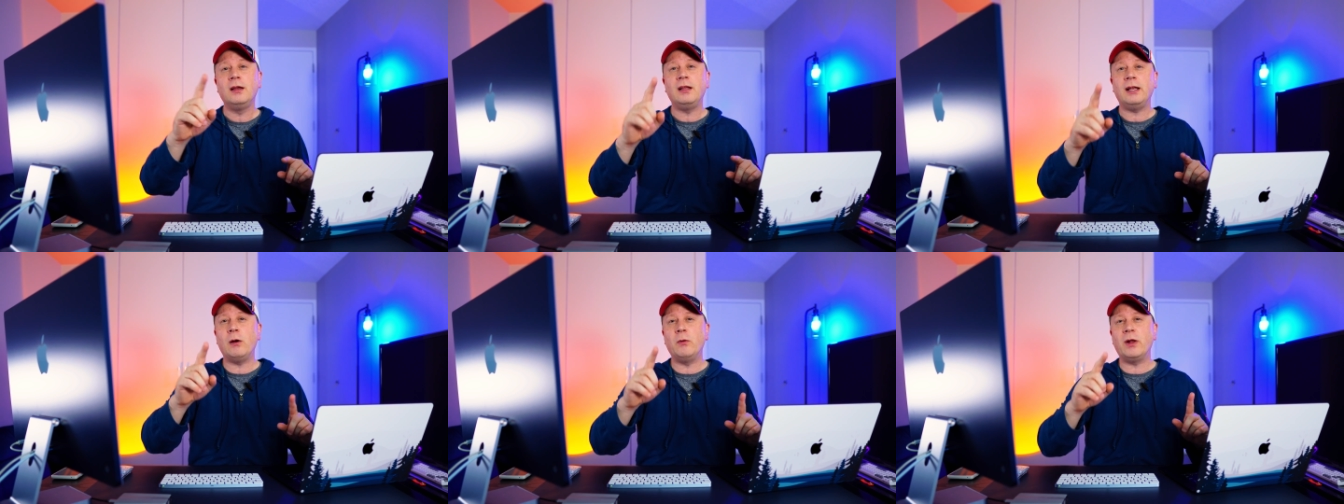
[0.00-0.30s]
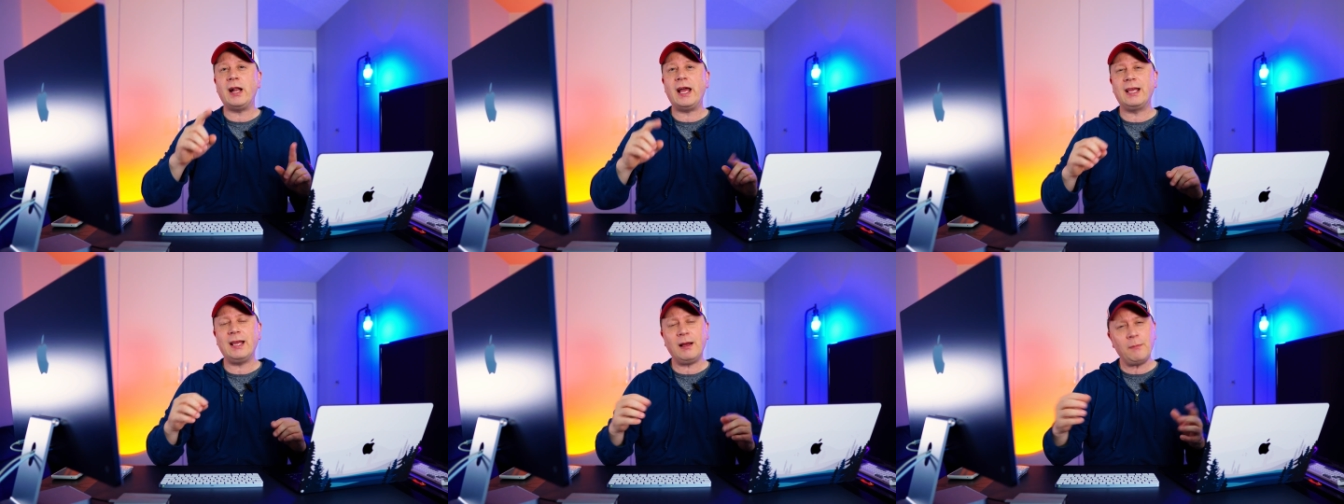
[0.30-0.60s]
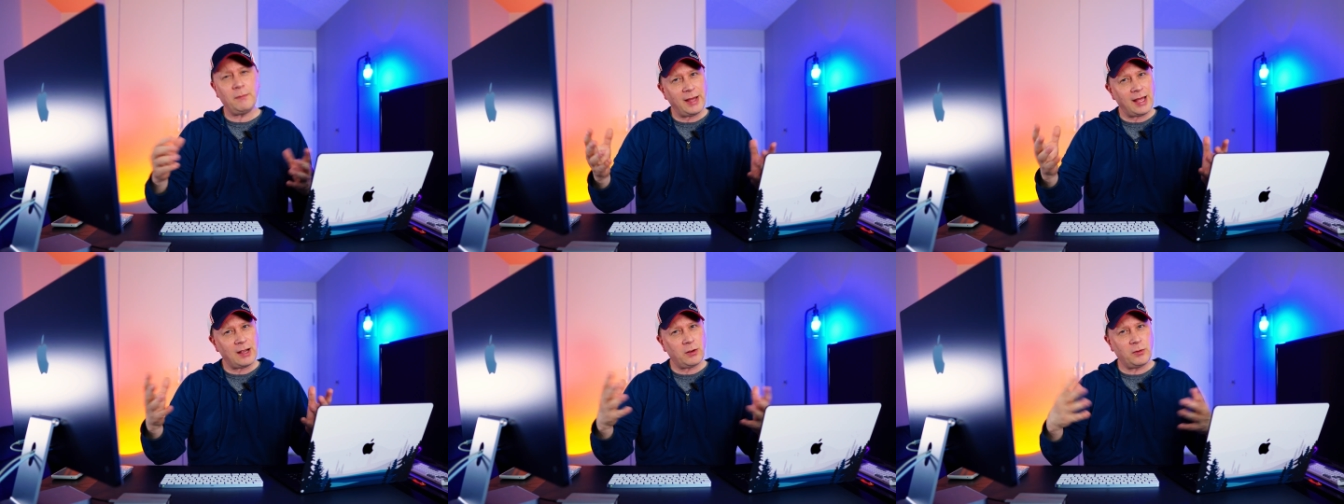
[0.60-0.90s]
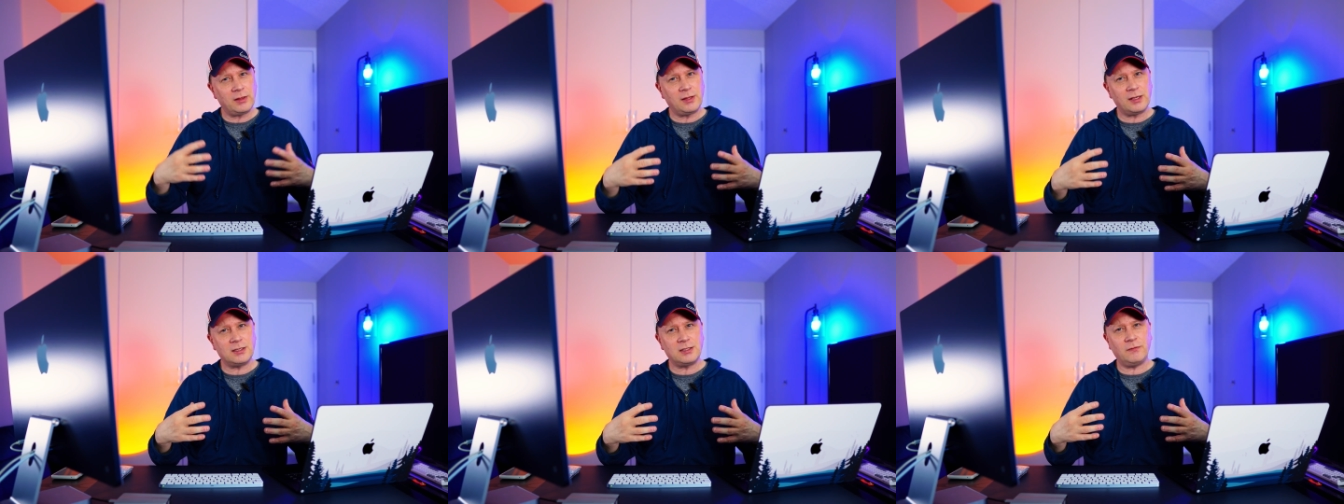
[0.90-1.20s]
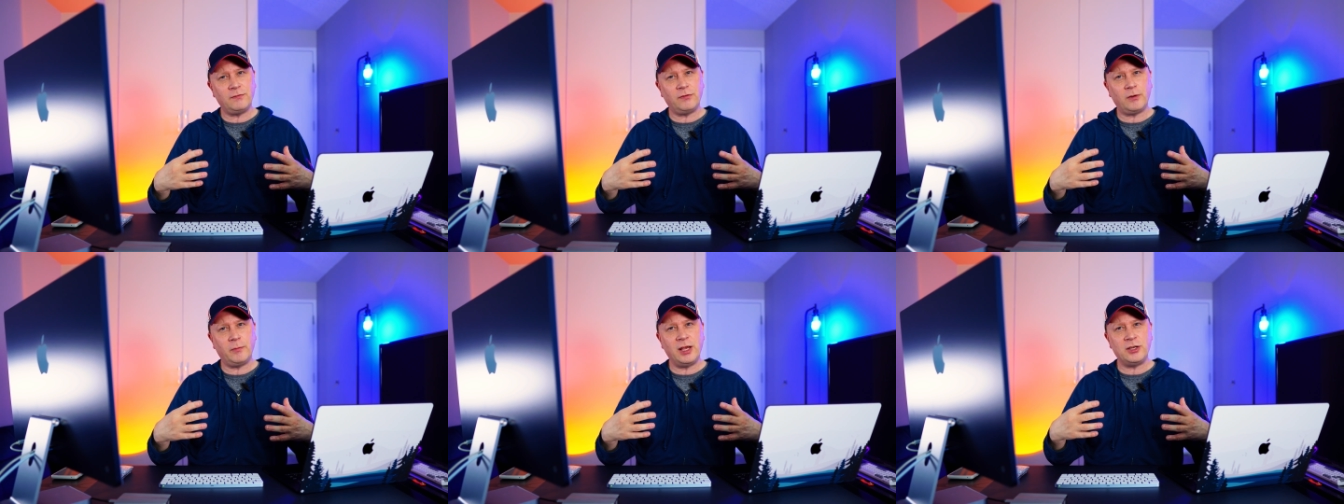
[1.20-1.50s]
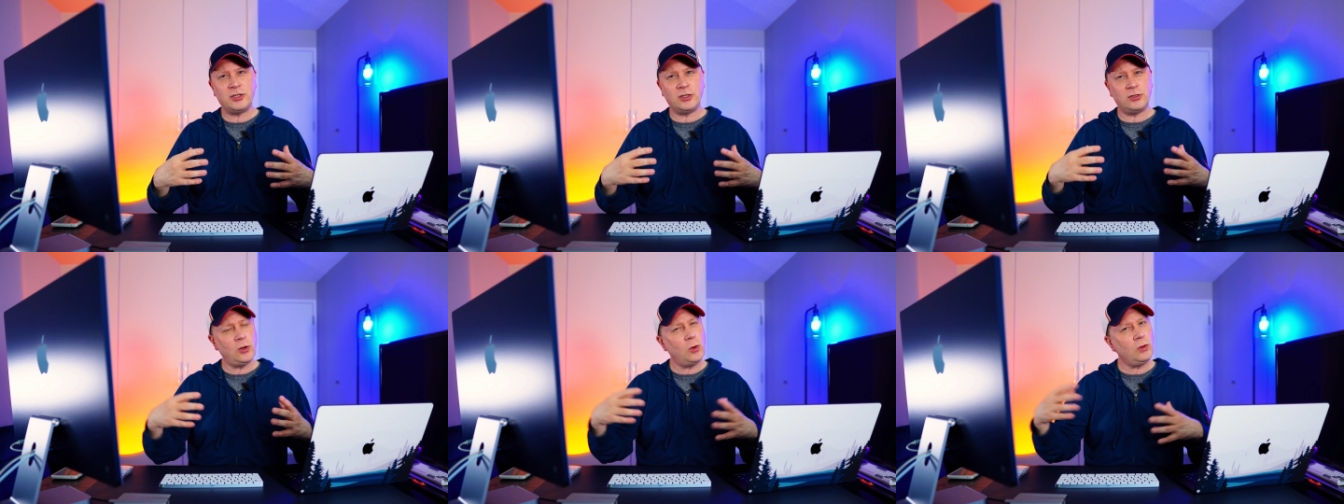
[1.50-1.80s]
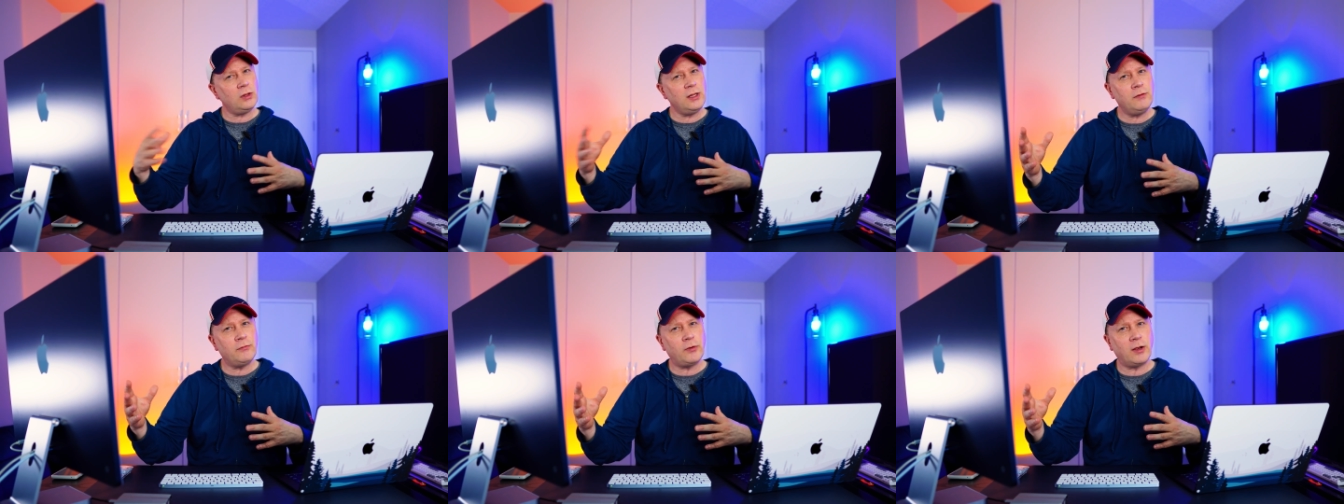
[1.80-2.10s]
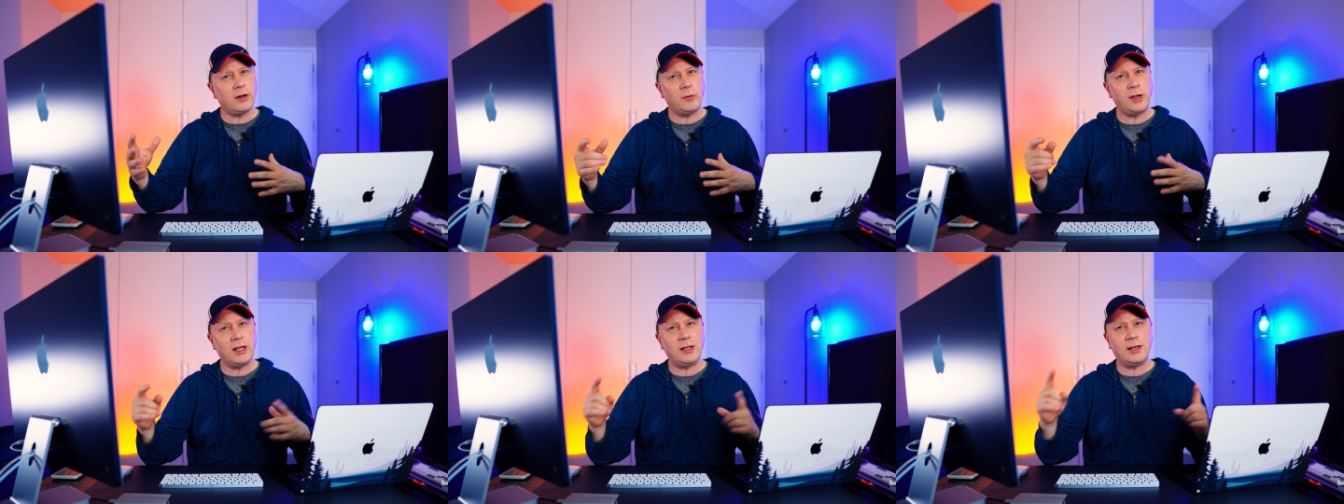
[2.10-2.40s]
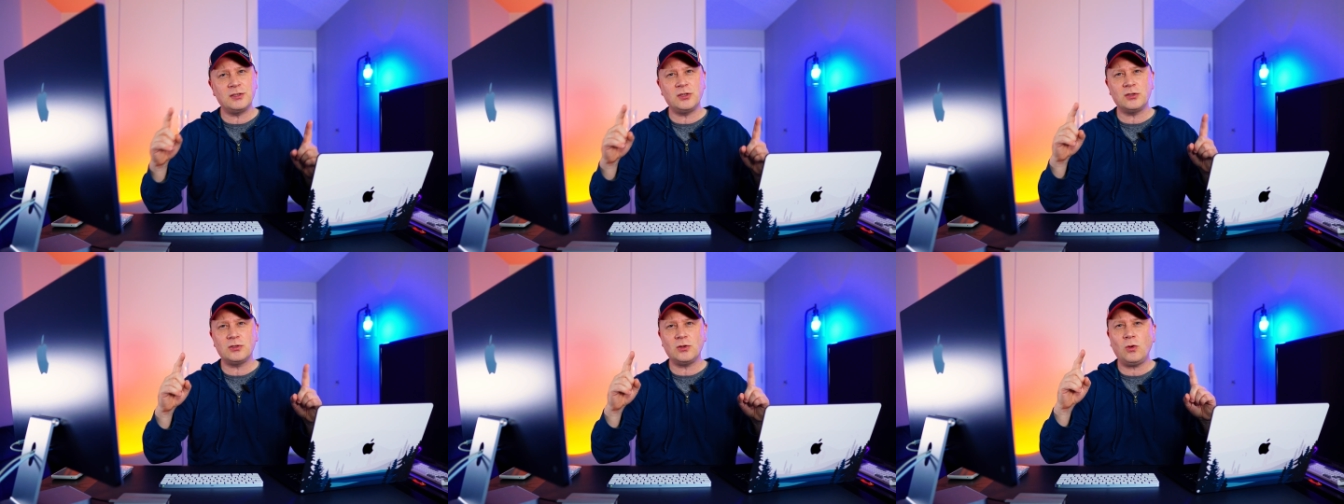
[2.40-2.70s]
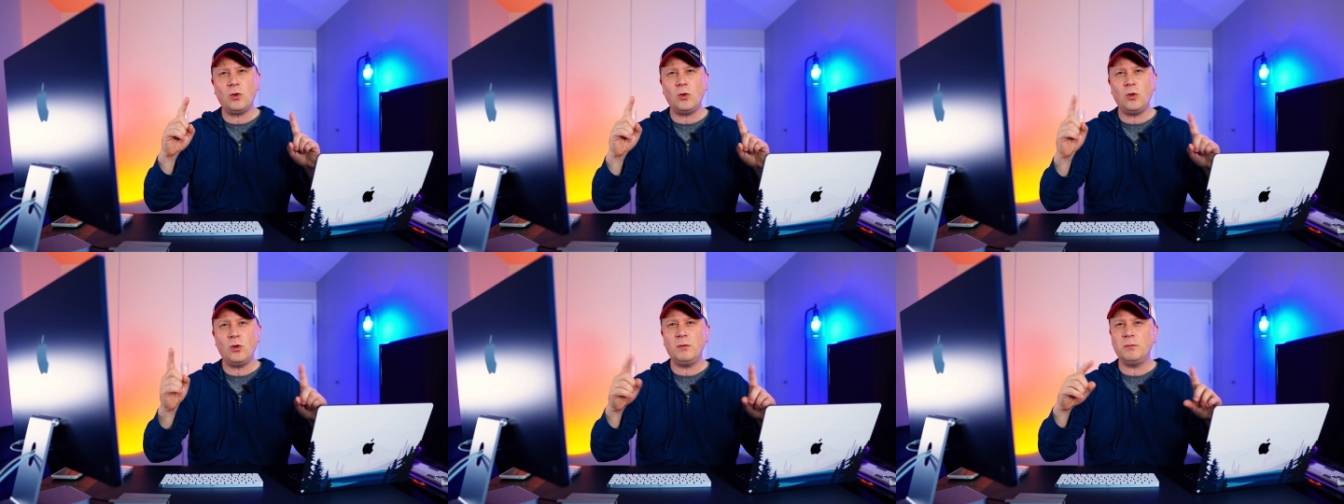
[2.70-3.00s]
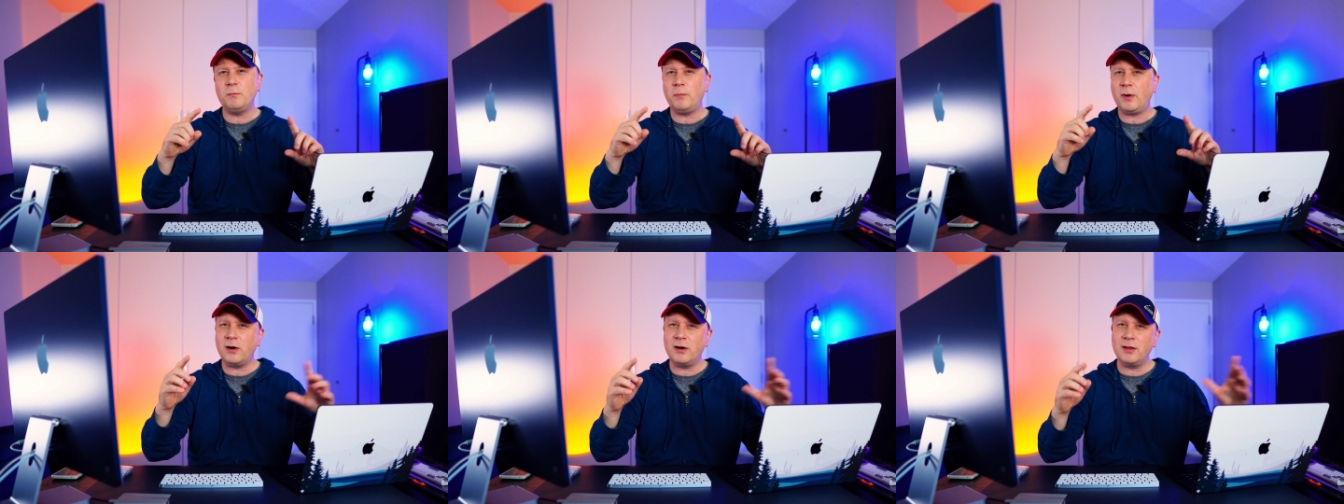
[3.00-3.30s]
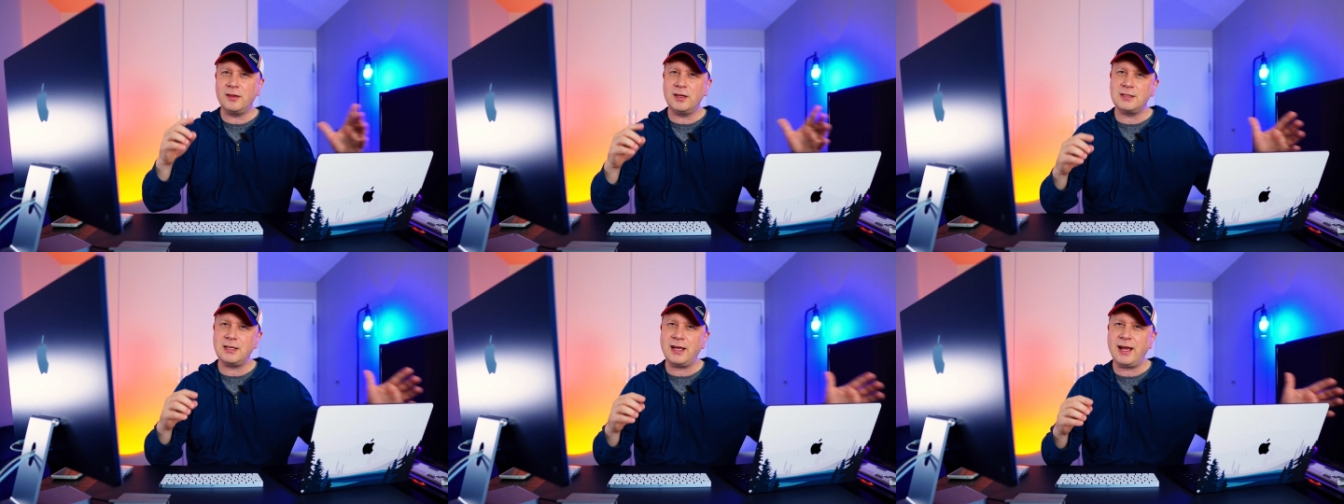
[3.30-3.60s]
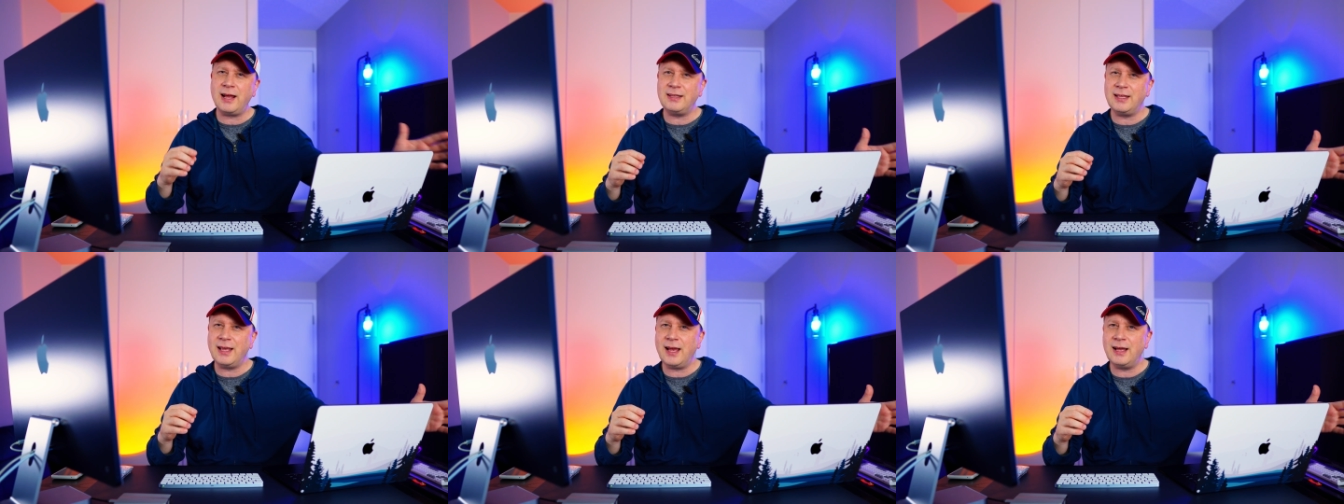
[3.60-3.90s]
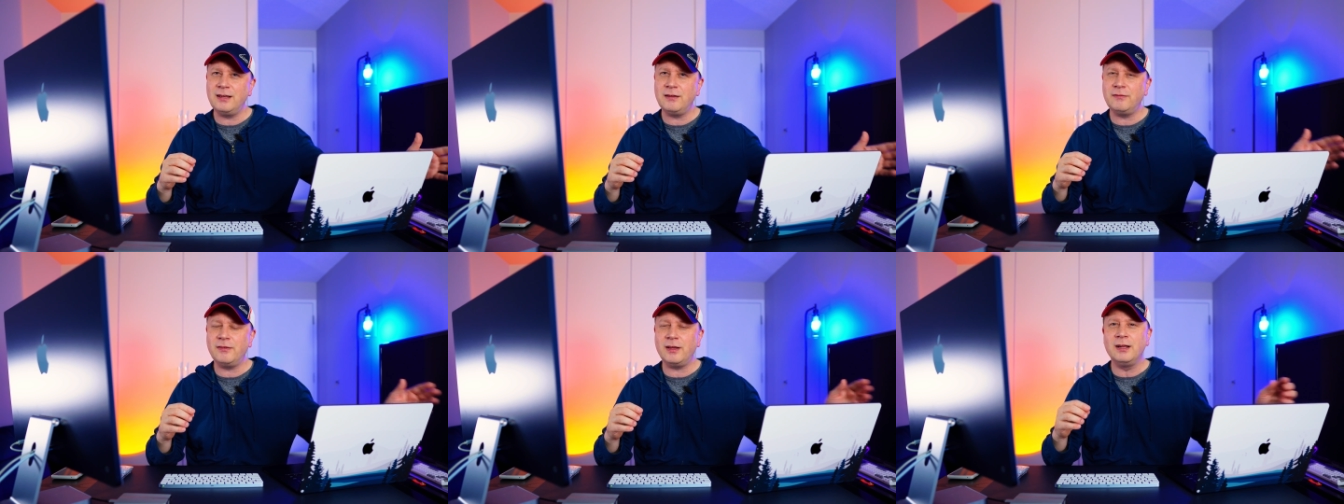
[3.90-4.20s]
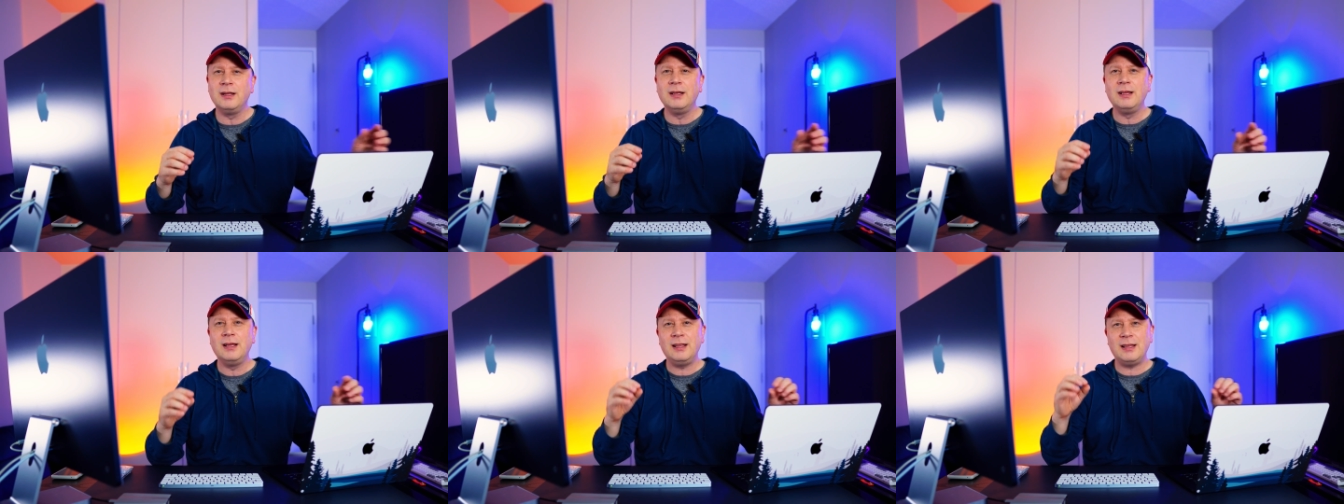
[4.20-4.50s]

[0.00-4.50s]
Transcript: Now, when I come back with this information, don't leave right away because there's a whole part of this at the end of it